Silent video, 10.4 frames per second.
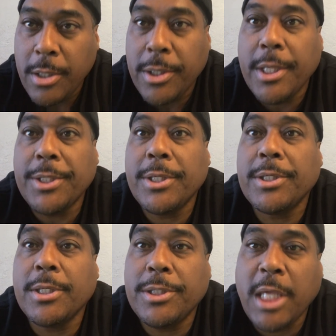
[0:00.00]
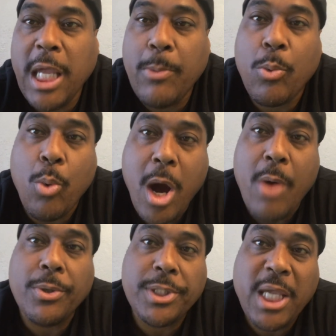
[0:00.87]
This is a deep
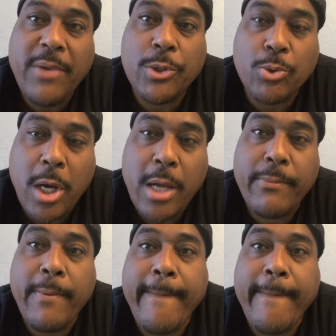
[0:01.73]
wide receiver draft.